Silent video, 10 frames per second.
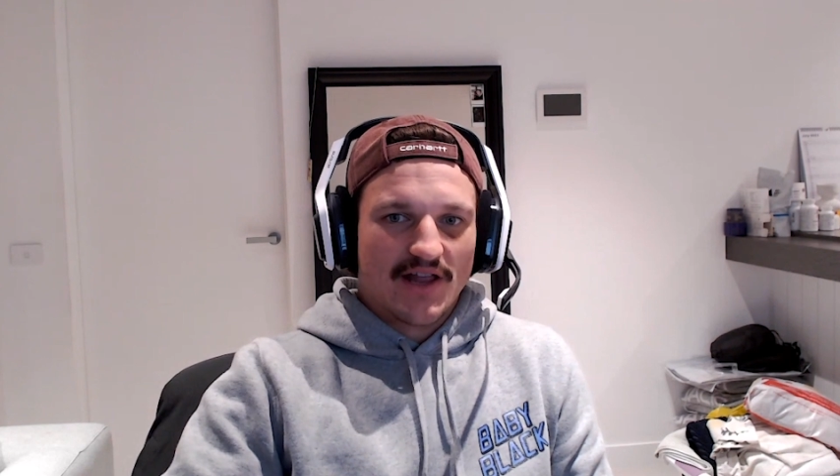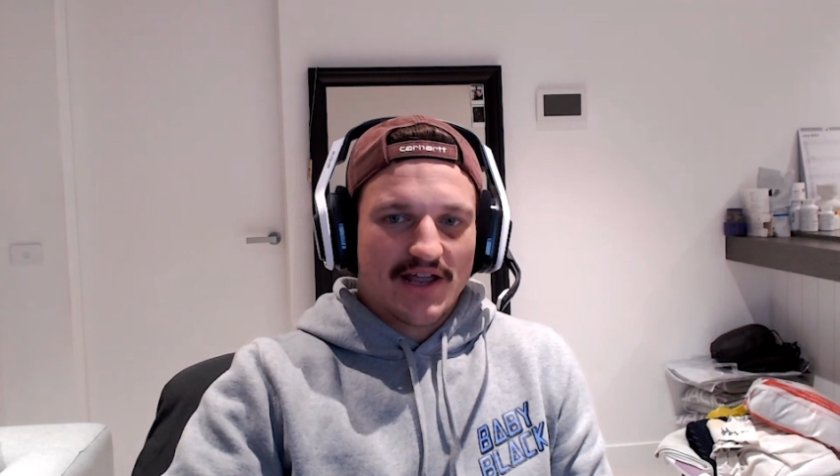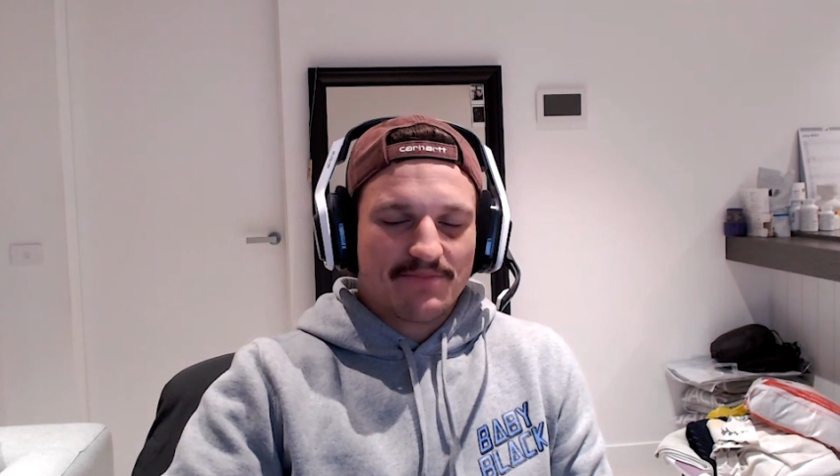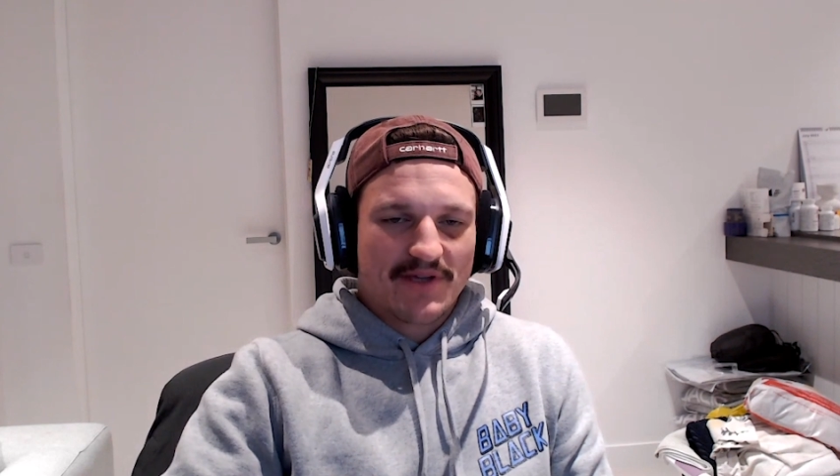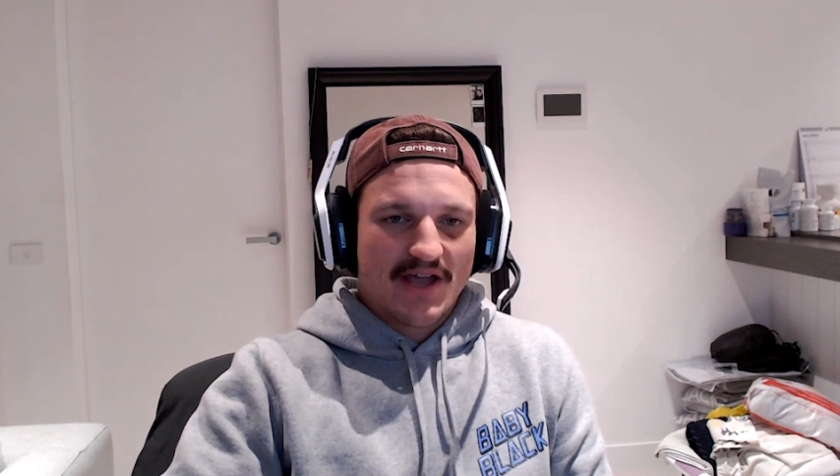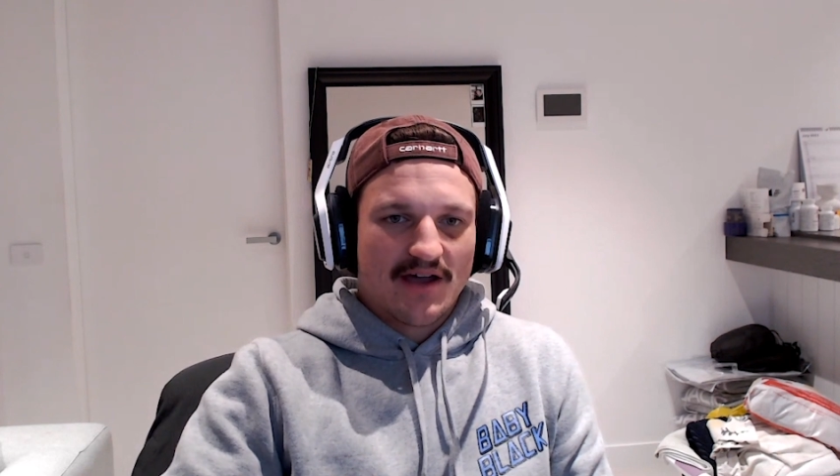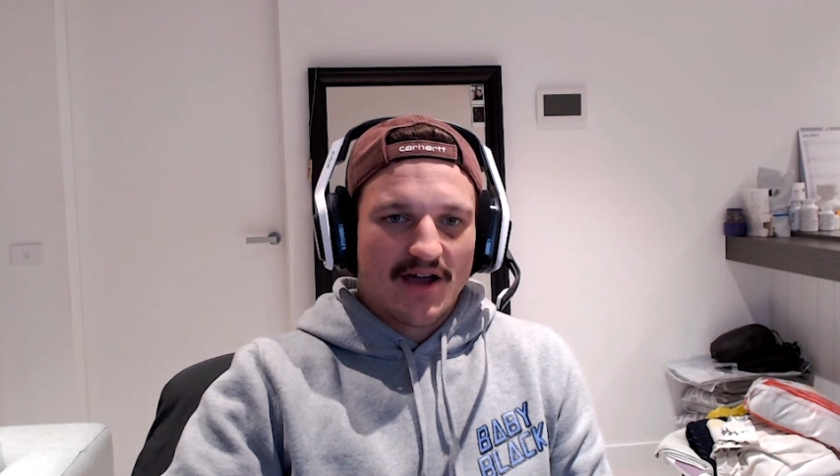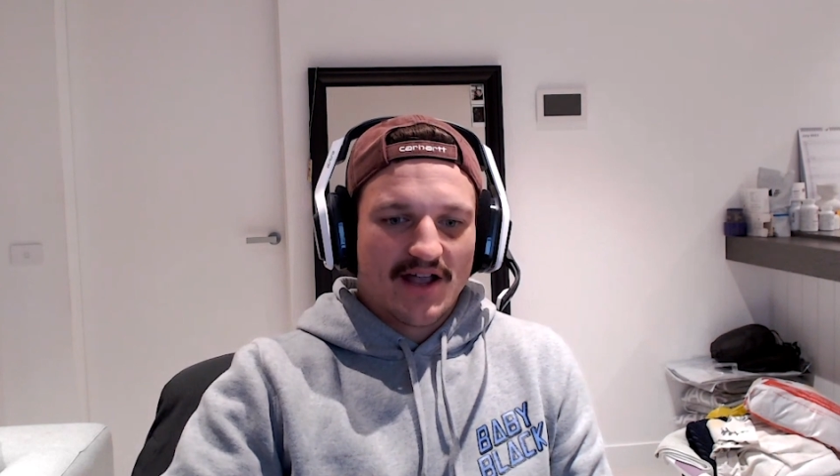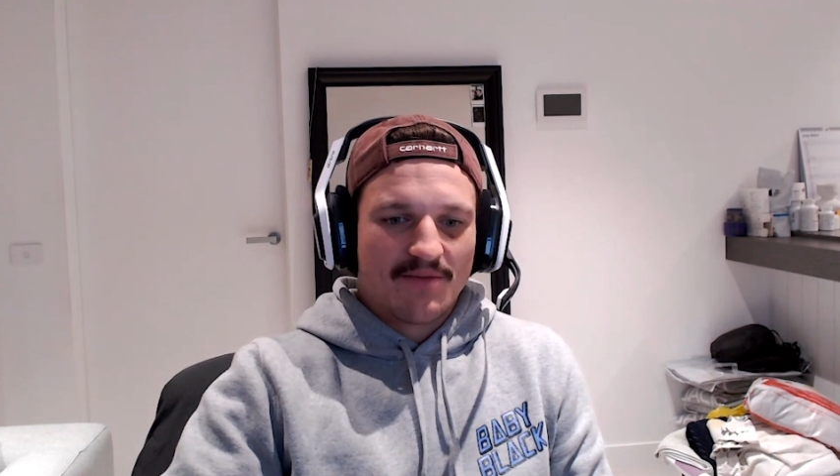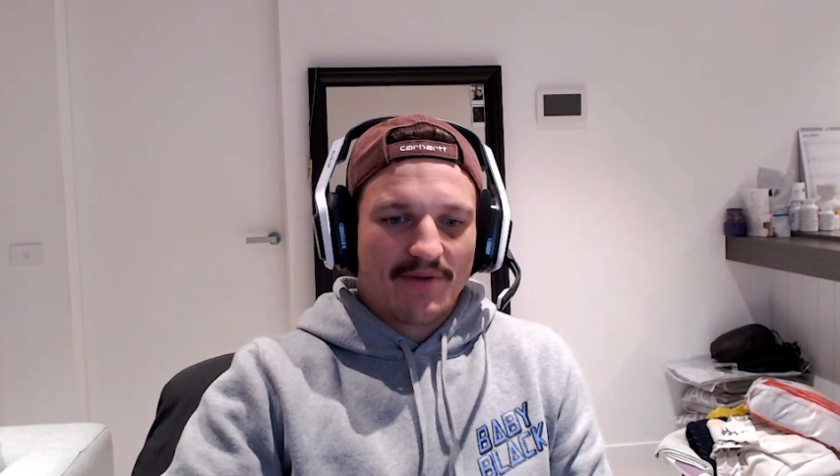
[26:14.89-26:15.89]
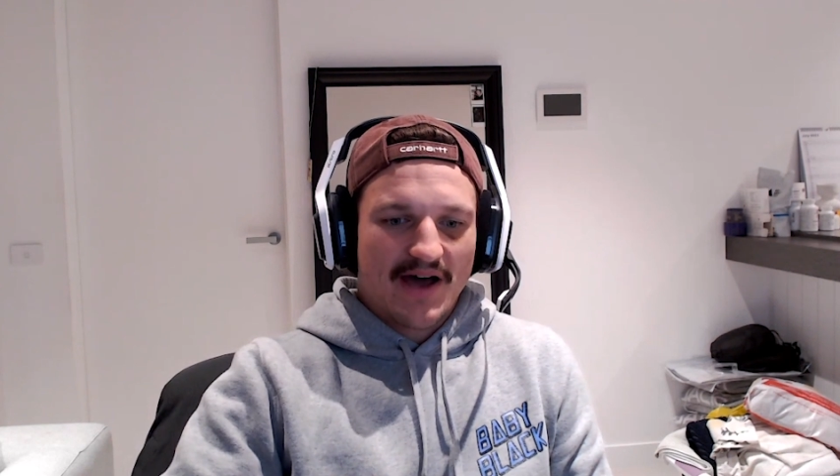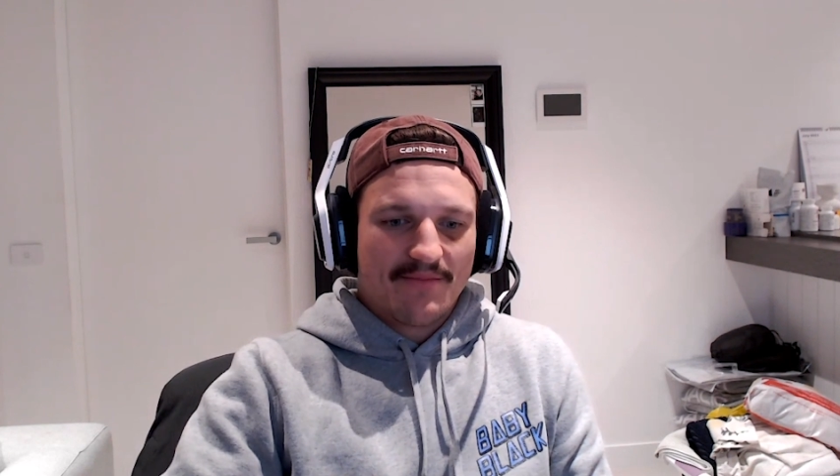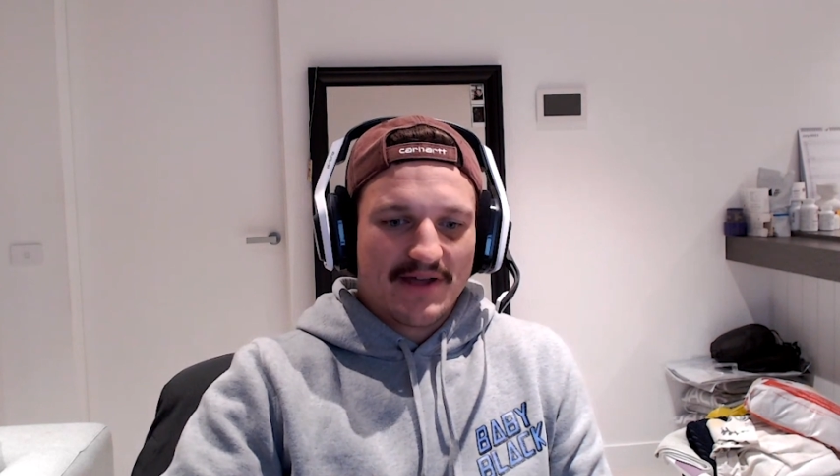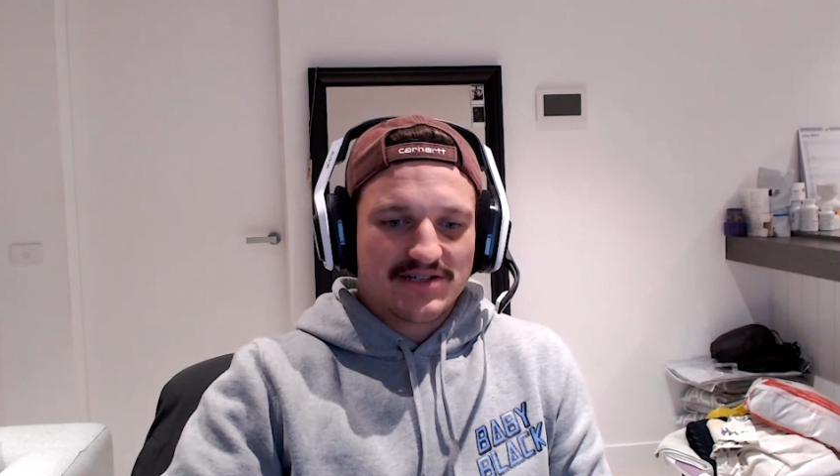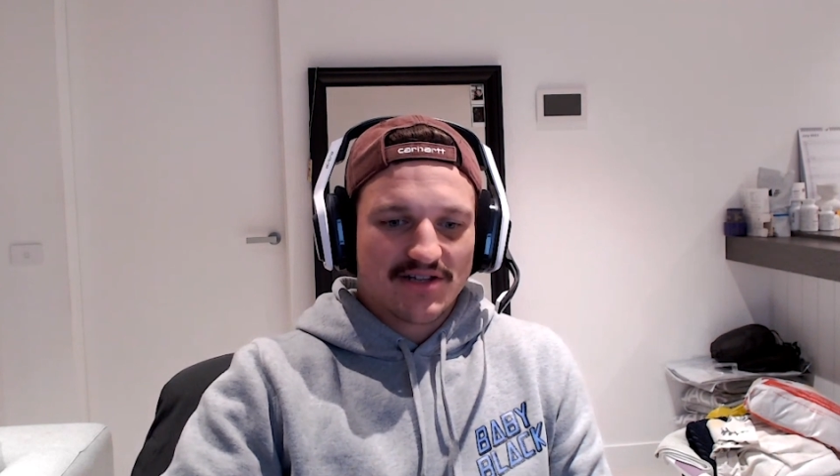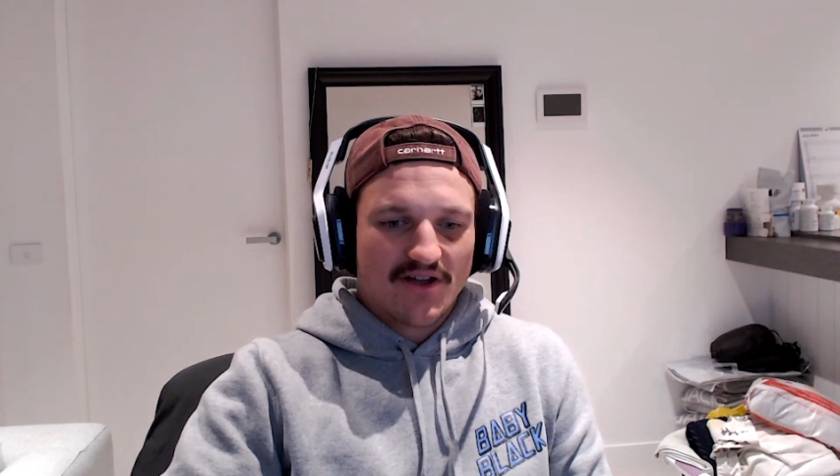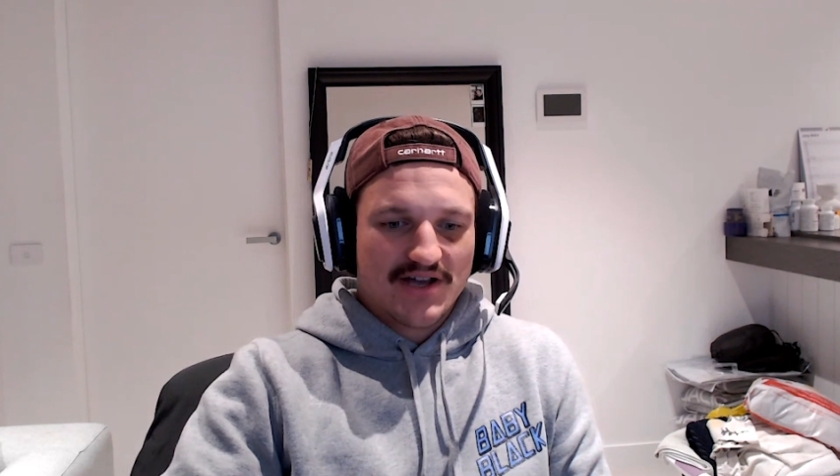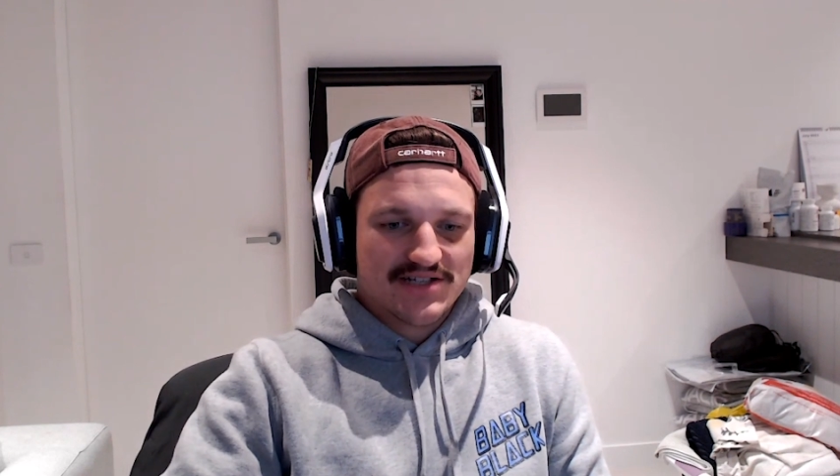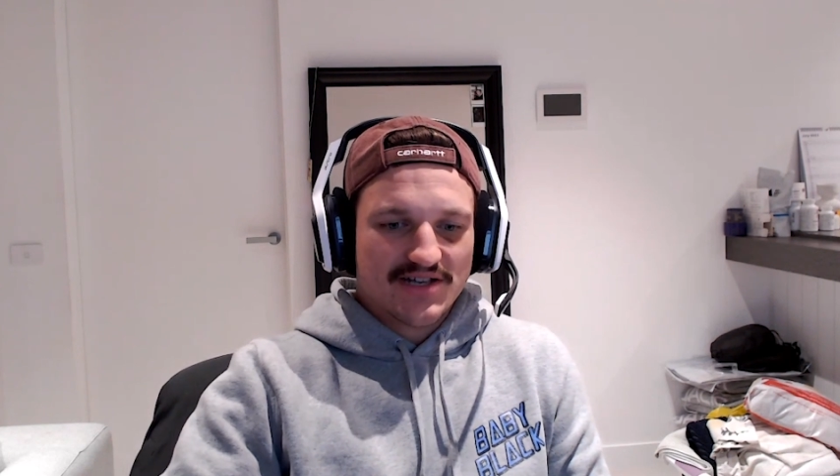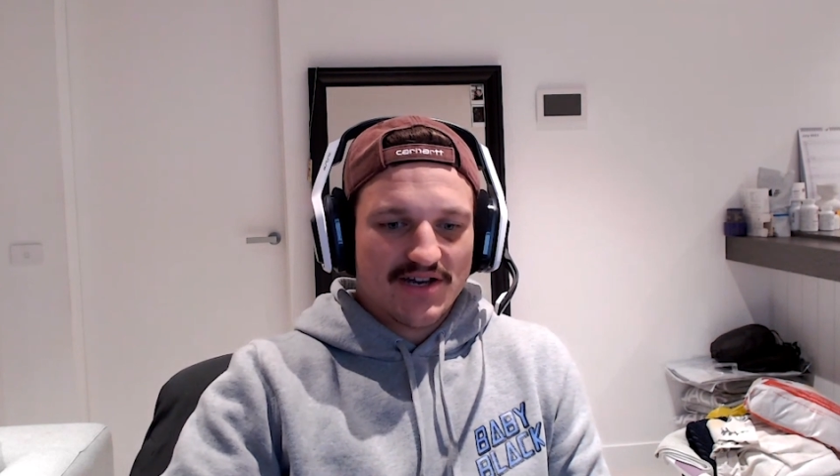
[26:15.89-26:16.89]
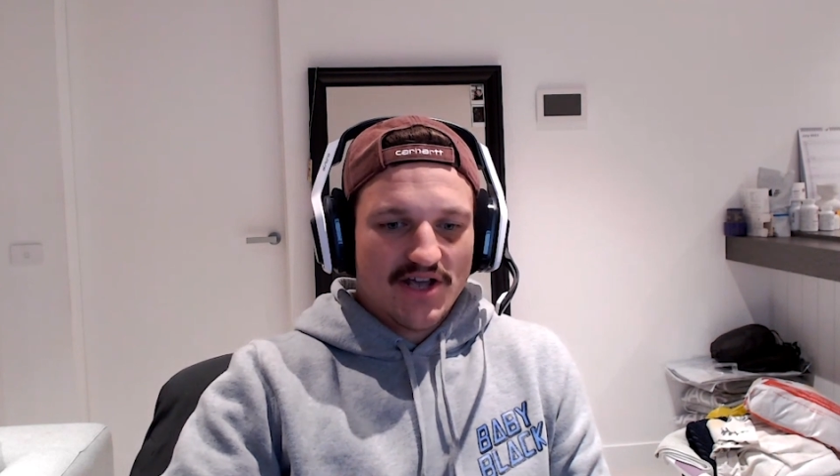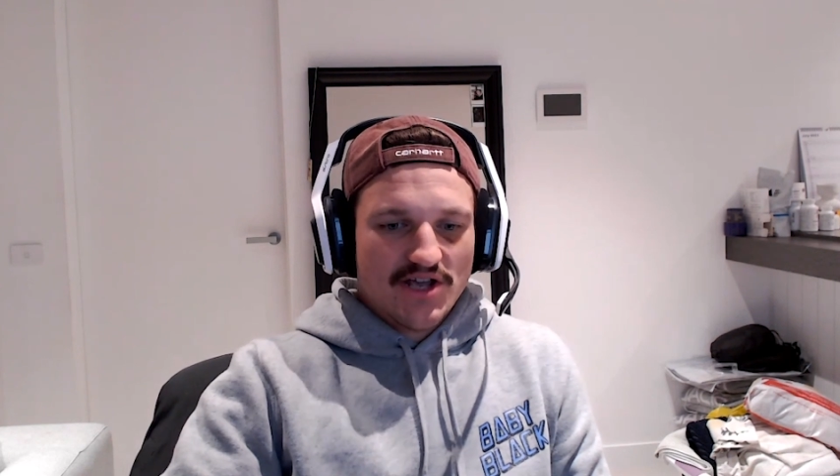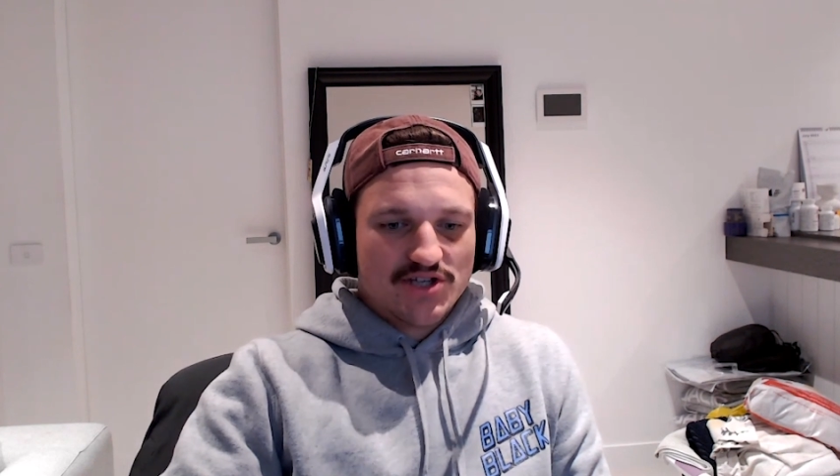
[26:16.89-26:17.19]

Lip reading: Like I compartmentalize it.